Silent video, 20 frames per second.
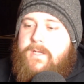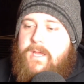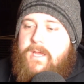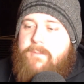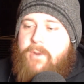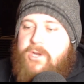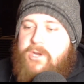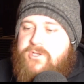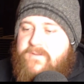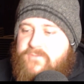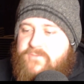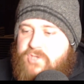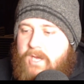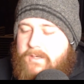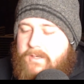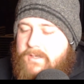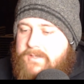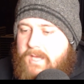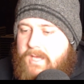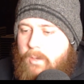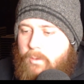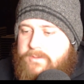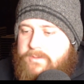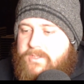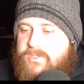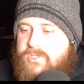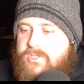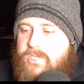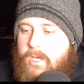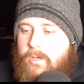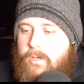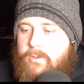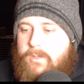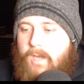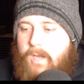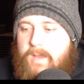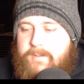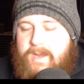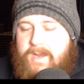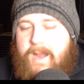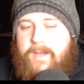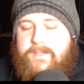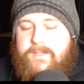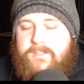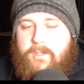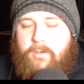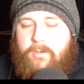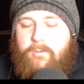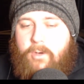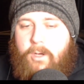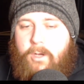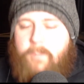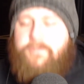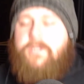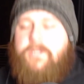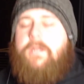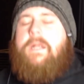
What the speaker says: Impression of Chuck Liddell on the snow, claiming Alex got robbed.